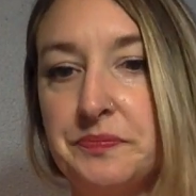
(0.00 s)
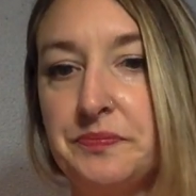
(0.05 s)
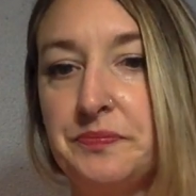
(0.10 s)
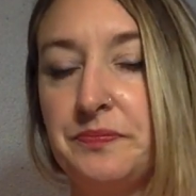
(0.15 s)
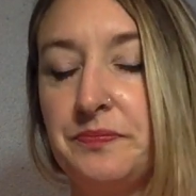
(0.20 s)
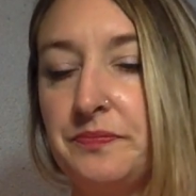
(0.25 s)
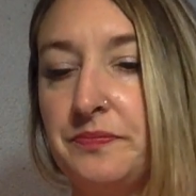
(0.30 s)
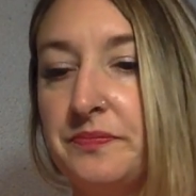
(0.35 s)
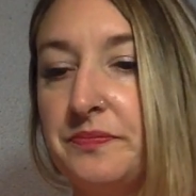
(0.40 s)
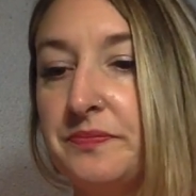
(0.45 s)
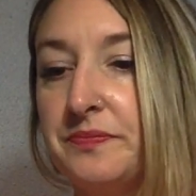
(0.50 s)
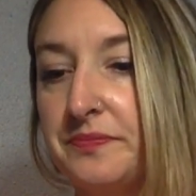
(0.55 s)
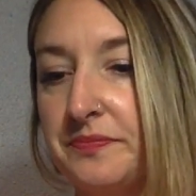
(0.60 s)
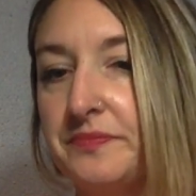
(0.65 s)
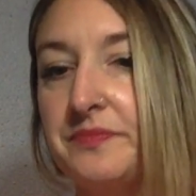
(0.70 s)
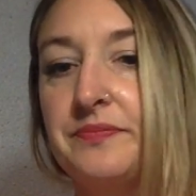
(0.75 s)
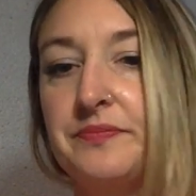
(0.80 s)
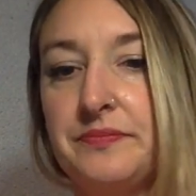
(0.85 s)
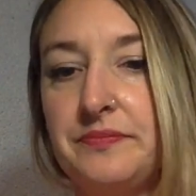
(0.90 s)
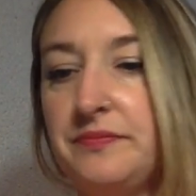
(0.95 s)
Mm-hmm.
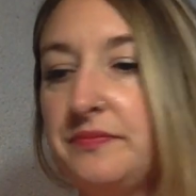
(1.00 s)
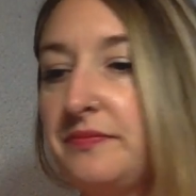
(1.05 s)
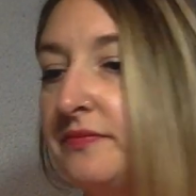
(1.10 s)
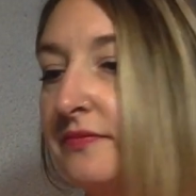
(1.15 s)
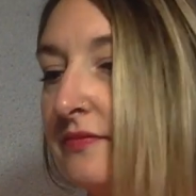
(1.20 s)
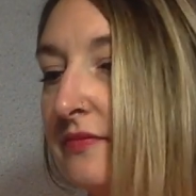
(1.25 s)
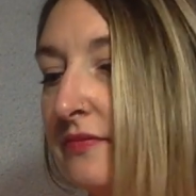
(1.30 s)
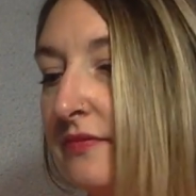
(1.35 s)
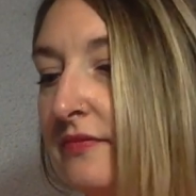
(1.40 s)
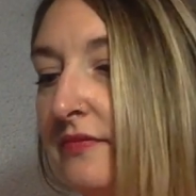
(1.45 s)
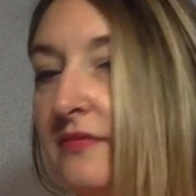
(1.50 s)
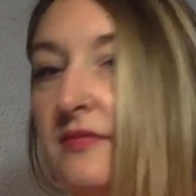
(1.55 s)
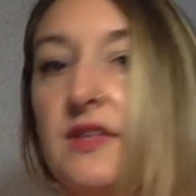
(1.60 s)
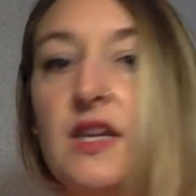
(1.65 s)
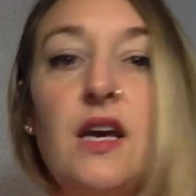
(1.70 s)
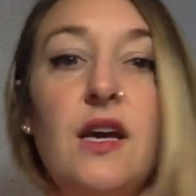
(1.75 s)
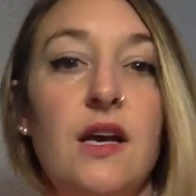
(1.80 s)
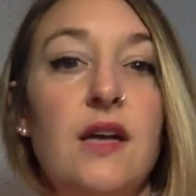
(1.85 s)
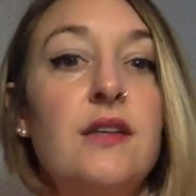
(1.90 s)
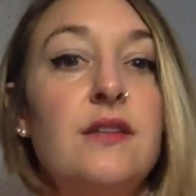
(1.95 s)

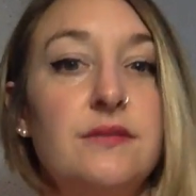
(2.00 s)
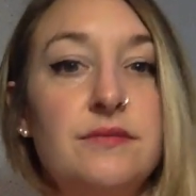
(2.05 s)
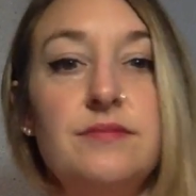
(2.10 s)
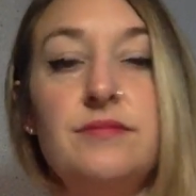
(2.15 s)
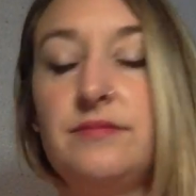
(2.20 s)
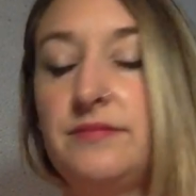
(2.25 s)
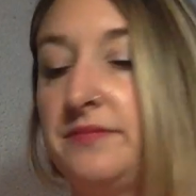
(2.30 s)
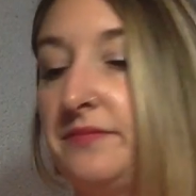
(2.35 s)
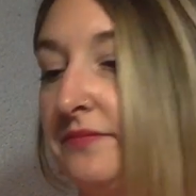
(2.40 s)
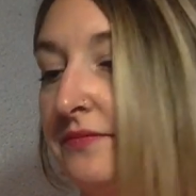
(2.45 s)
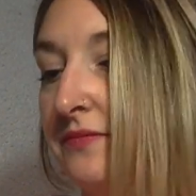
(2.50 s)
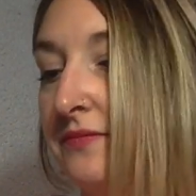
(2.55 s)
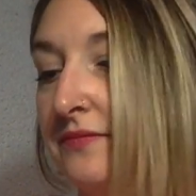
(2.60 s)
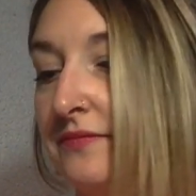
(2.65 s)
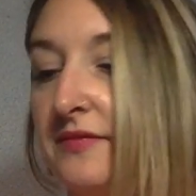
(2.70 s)
Uh-huh. Mm-hmm.